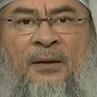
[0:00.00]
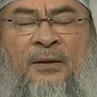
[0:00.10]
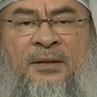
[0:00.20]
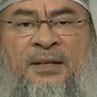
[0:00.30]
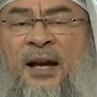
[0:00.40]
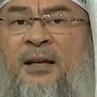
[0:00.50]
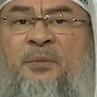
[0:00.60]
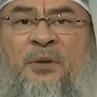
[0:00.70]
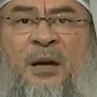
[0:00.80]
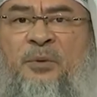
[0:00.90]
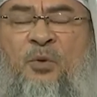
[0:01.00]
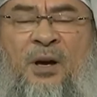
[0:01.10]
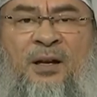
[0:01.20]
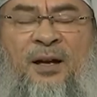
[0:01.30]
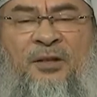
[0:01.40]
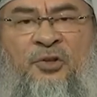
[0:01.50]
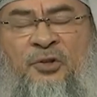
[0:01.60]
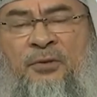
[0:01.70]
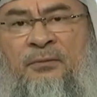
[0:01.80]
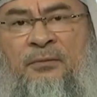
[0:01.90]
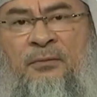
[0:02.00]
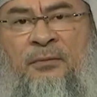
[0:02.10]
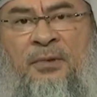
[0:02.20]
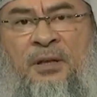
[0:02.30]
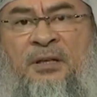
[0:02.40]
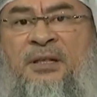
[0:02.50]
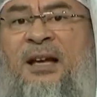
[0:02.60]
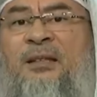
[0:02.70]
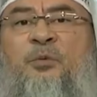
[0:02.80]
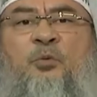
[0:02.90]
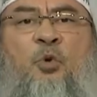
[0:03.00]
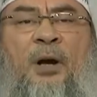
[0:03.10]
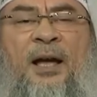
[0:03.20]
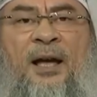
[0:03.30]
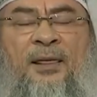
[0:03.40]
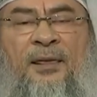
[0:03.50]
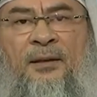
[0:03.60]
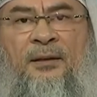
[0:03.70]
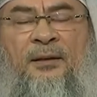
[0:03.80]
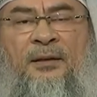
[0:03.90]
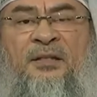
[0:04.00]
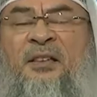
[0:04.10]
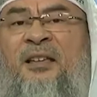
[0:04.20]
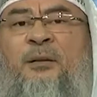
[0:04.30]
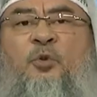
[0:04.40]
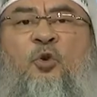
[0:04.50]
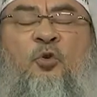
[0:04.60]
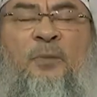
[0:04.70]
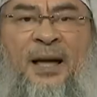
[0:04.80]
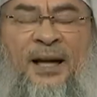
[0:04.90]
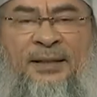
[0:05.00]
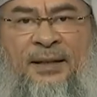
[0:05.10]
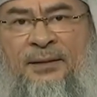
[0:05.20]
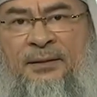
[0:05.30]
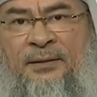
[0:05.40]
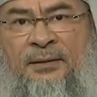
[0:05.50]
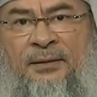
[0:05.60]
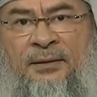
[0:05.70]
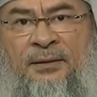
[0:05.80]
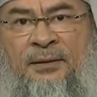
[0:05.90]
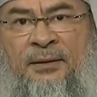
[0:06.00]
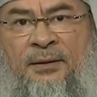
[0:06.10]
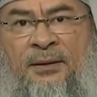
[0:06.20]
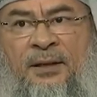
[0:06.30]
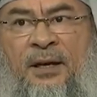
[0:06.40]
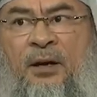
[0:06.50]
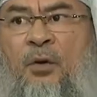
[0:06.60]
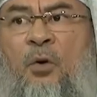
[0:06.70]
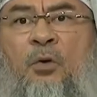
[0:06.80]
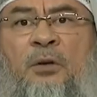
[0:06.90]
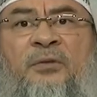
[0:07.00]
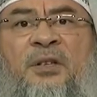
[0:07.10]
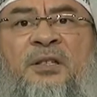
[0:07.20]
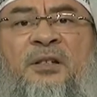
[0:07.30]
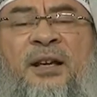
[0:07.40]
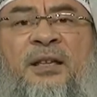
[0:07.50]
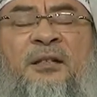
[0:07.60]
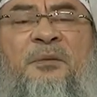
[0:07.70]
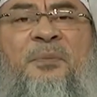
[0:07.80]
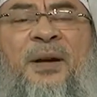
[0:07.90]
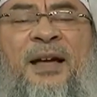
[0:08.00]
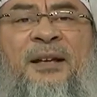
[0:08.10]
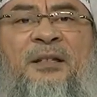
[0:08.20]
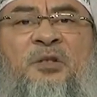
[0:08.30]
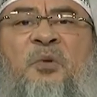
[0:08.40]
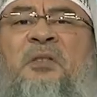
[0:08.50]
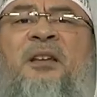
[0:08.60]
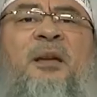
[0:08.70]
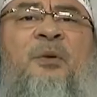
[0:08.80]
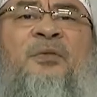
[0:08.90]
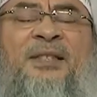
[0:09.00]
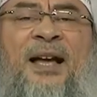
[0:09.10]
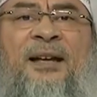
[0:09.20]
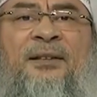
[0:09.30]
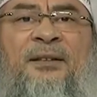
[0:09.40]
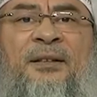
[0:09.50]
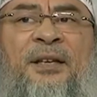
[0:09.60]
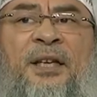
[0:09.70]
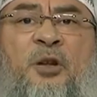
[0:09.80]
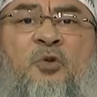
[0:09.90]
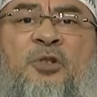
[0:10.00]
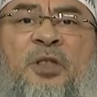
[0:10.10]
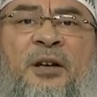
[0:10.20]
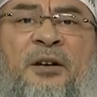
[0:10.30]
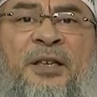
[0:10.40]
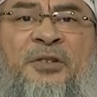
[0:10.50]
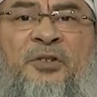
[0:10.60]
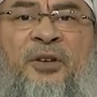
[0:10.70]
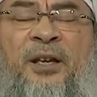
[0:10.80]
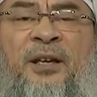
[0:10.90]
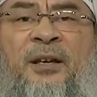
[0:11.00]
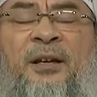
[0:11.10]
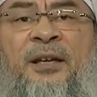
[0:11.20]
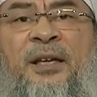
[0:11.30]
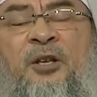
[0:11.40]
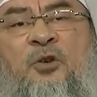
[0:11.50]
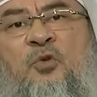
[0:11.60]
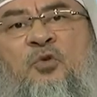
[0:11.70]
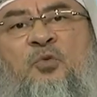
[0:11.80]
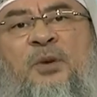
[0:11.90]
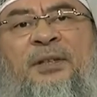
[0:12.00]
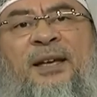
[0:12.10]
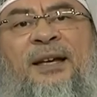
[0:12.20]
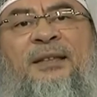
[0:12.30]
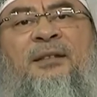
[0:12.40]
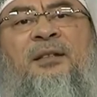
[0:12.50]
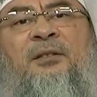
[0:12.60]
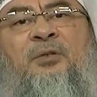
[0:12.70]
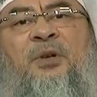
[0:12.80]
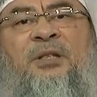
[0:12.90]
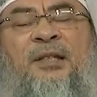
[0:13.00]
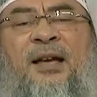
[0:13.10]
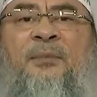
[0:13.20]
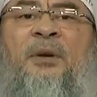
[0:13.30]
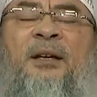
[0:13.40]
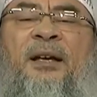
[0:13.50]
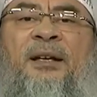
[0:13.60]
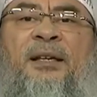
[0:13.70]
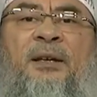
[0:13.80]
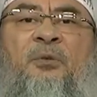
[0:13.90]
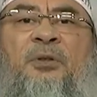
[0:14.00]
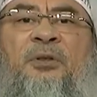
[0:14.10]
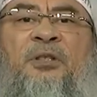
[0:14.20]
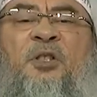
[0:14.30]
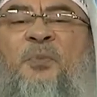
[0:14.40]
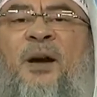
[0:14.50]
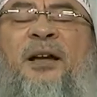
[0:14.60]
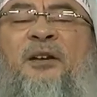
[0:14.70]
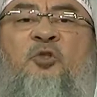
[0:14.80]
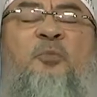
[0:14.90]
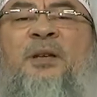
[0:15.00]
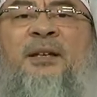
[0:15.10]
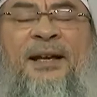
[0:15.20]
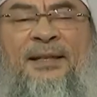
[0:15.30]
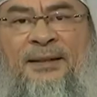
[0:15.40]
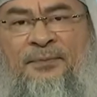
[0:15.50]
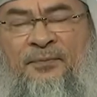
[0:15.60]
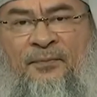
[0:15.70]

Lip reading: Sa'd ibn Abi Waqqas, Sa'd ibn Mu'adh, Sa'd ibn Ubadah. All of these great companions with the name of Sa'd. He knows their history. He knows what they had done to Islam and he would aspire to be like them.